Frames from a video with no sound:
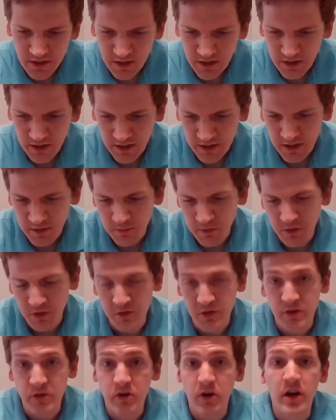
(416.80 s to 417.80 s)
And I'm
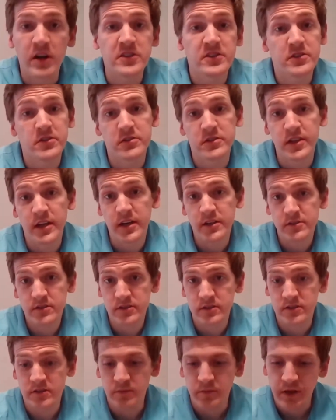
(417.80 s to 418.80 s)
going to cross those out
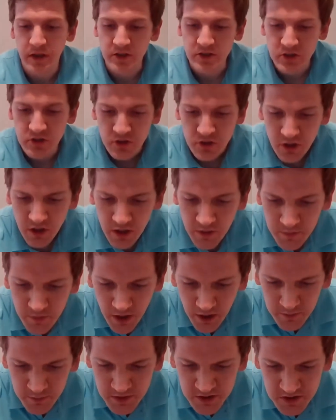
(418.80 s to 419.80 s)
just to make sure I'm
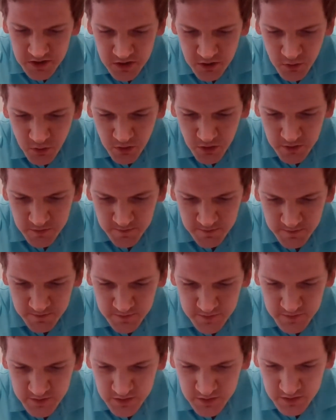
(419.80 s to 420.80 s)
not missing
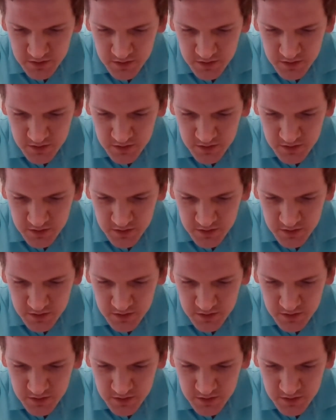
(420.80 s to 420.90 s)
one.